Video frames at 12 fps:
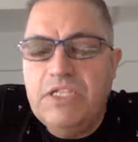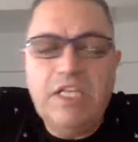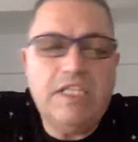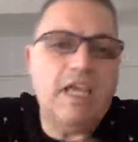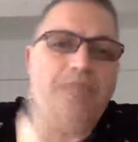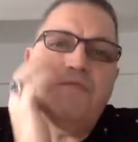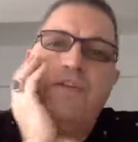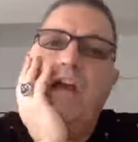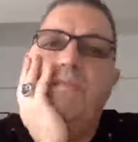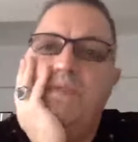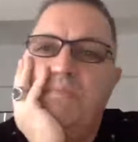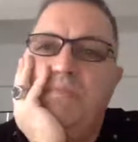geez, I
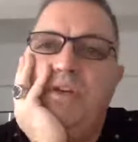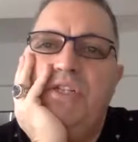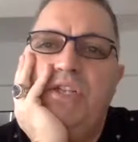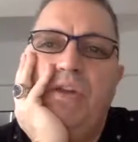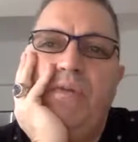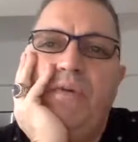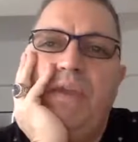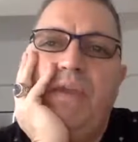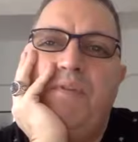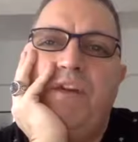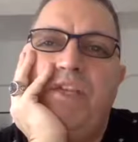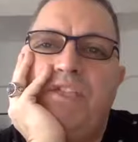forgot. Bill, do you know what they
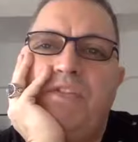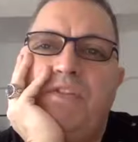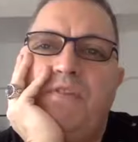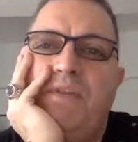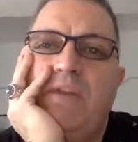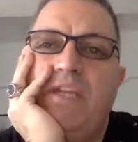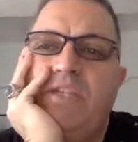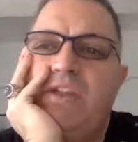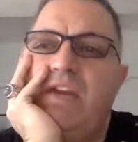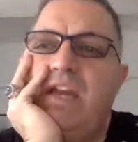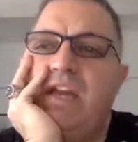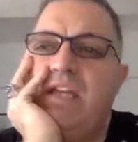pressed to raise
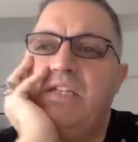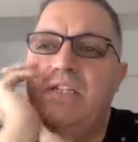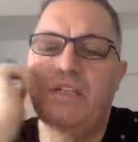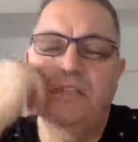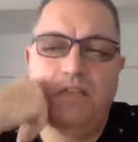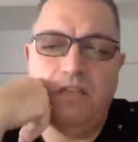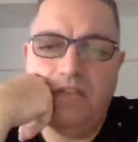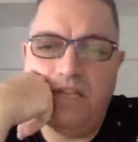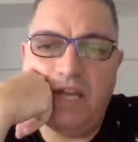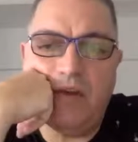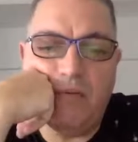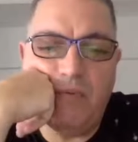their hand?
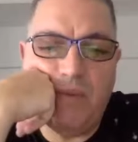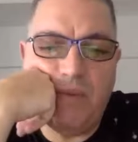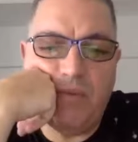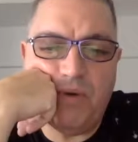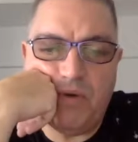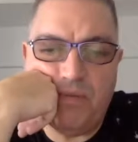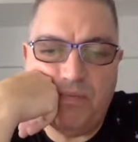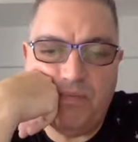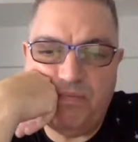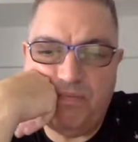I don't remember.